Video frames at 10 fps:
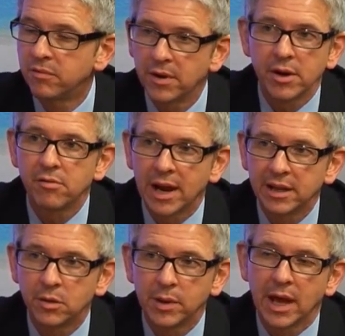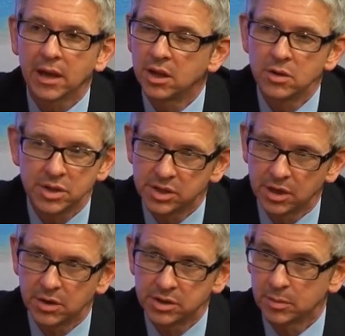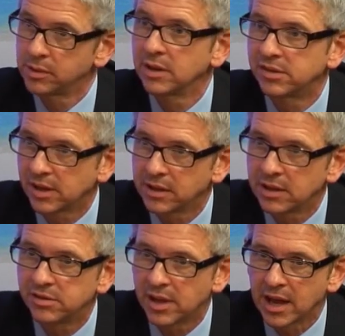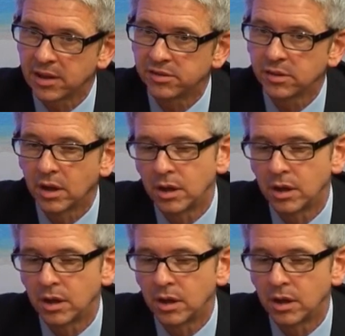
Very rarely do we get queues in security and police say these days.